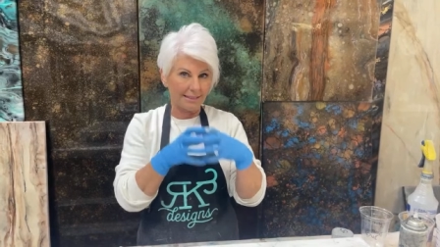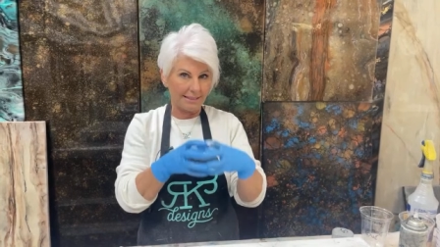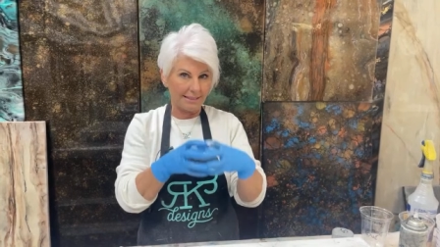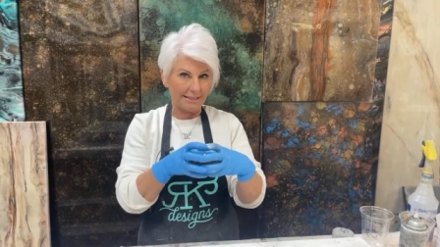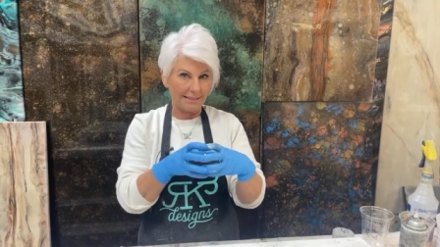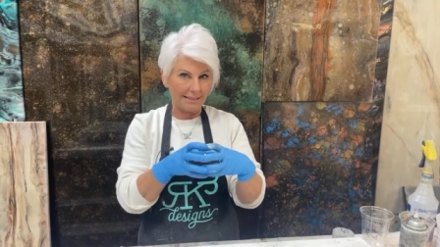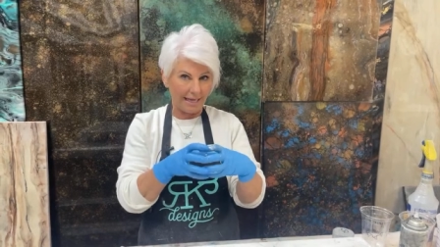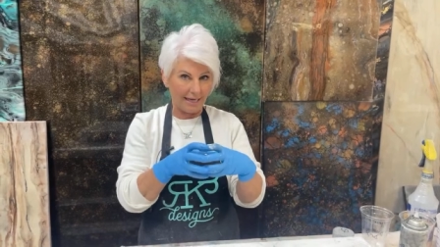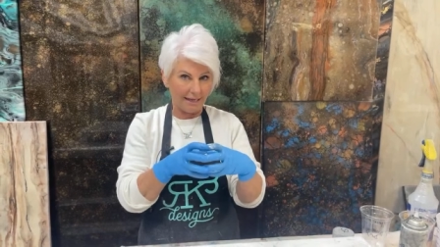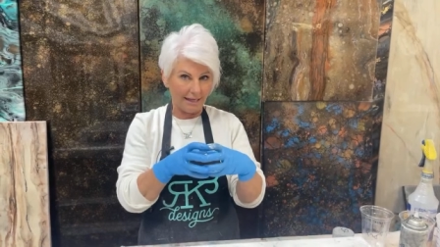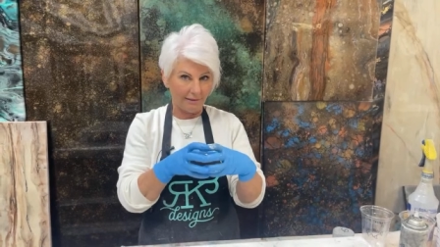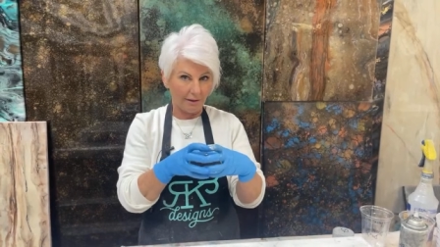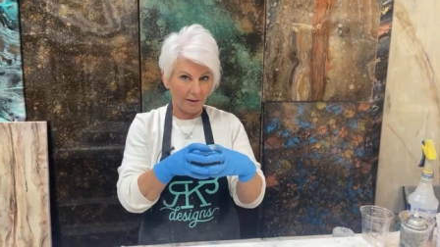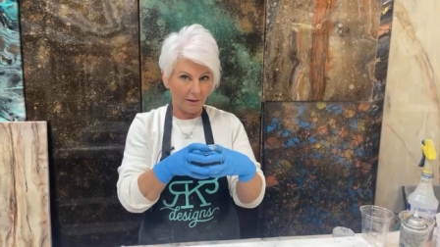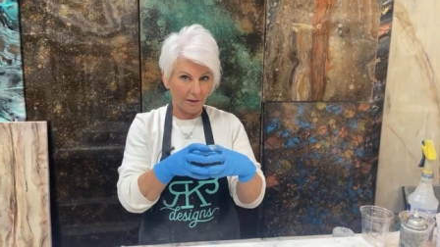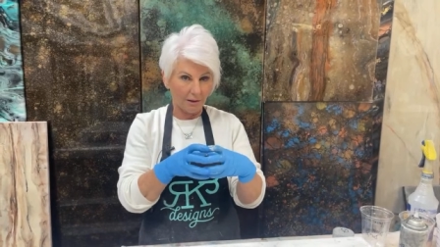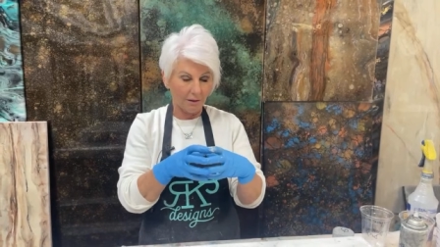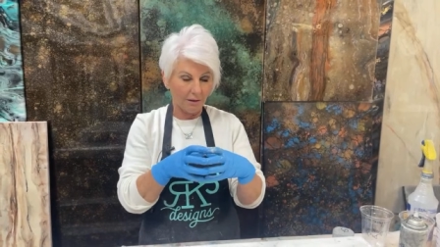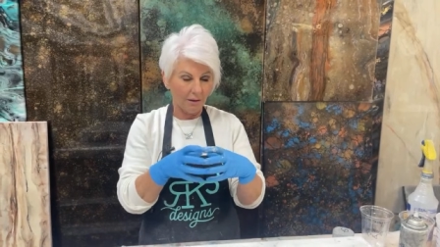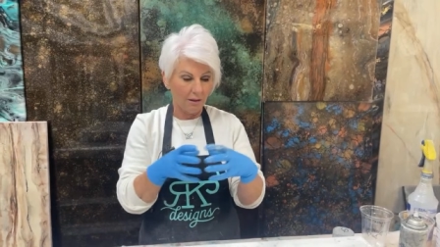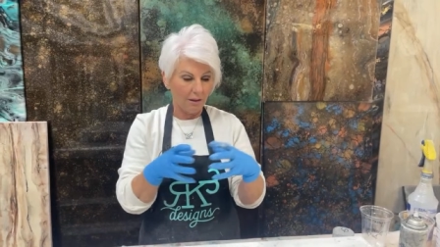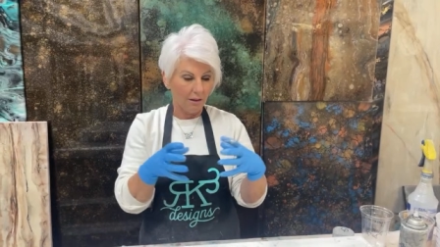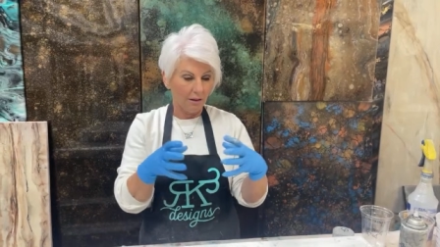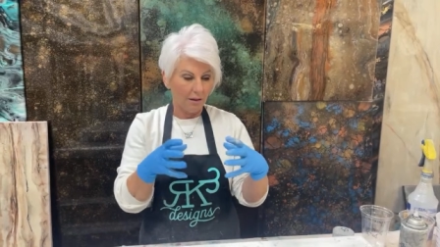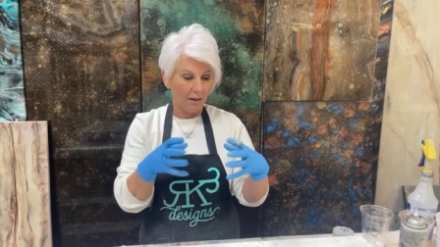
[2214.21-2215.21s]
stay there
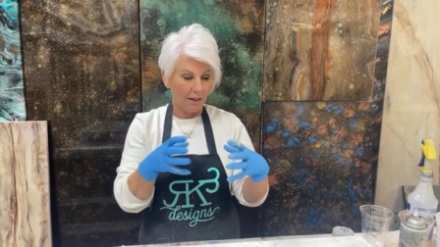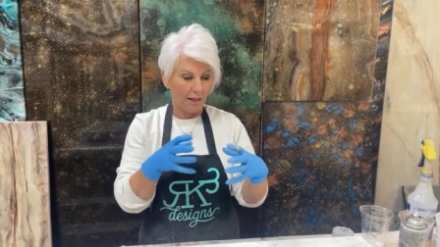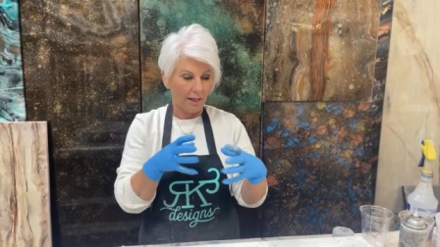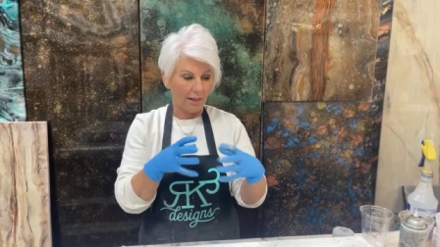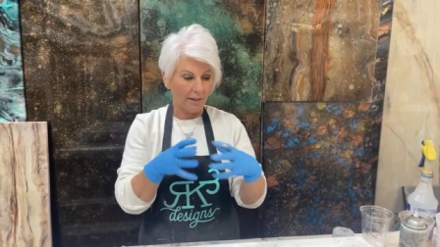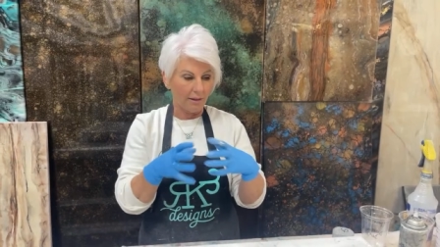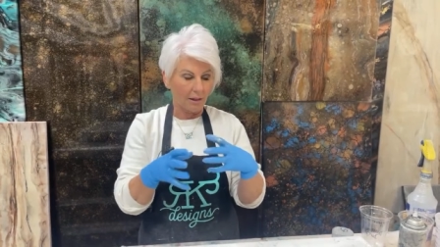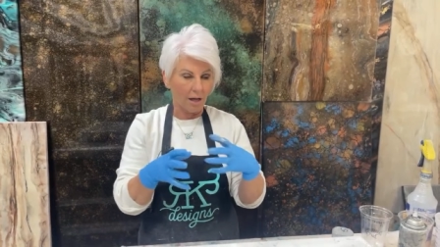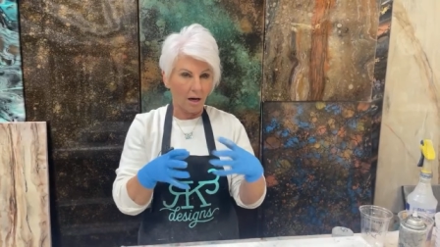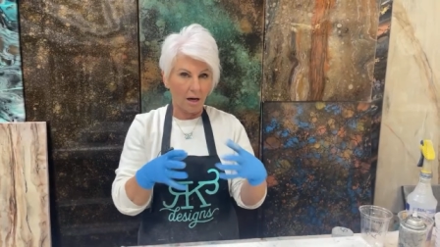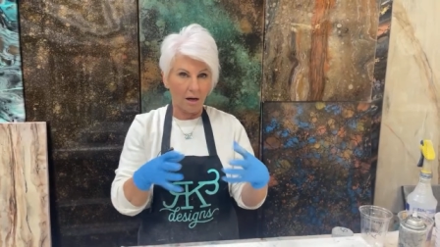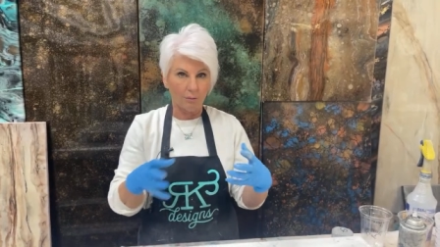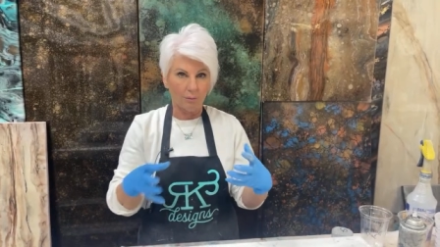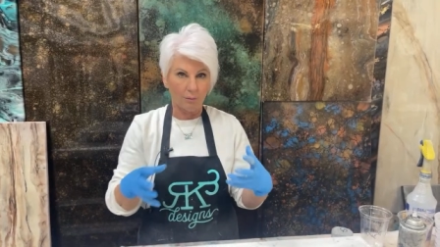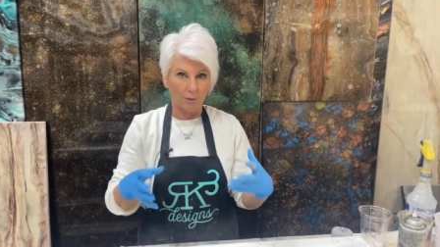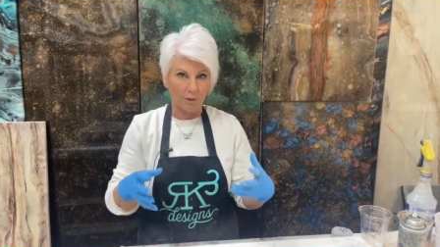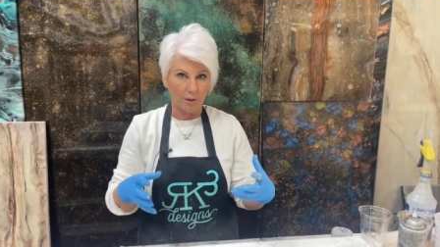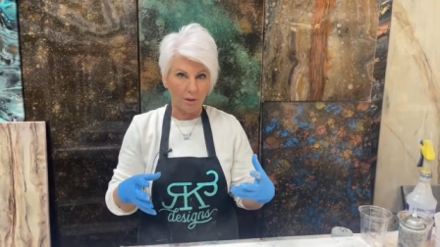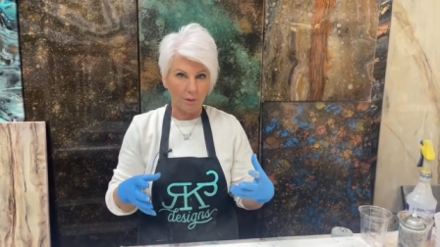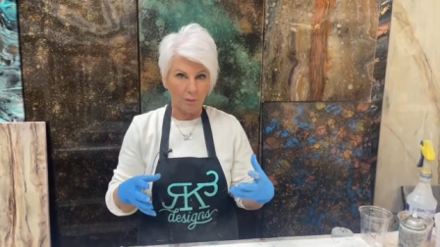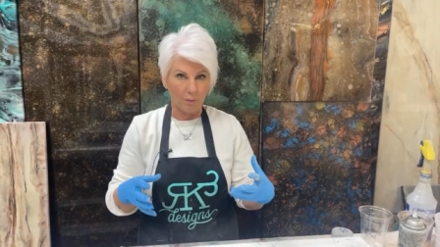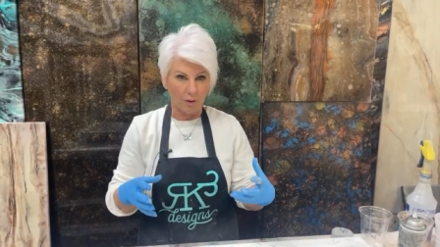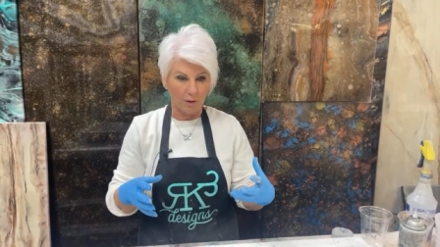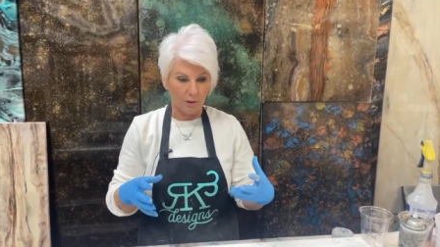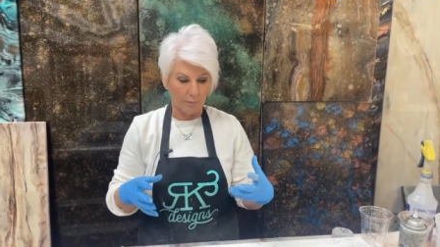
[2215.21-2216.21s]
and not really
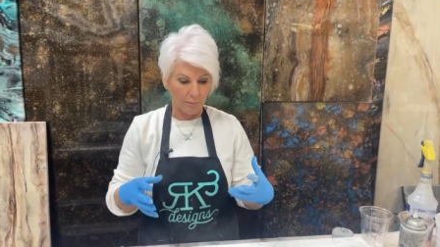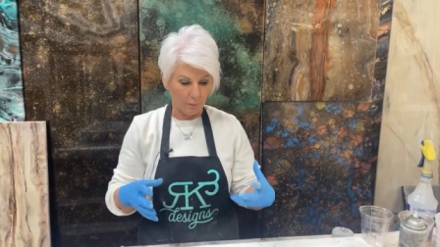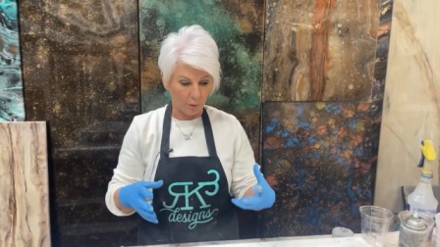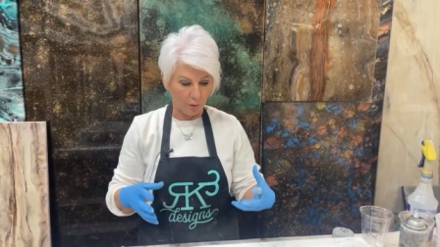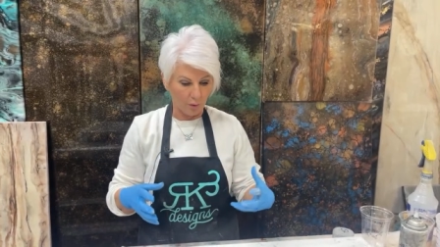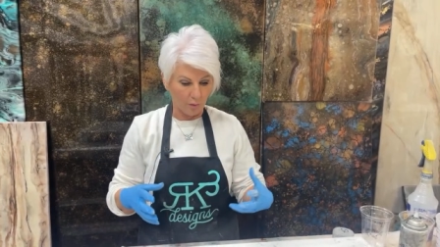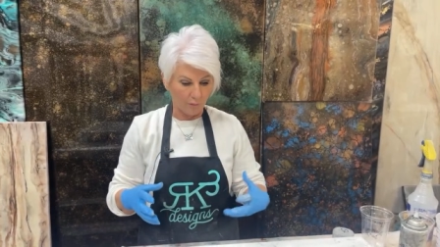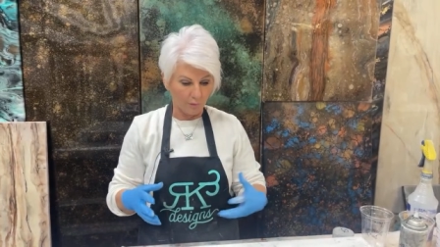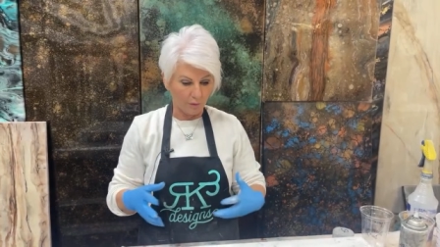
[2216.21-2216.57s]
want to move.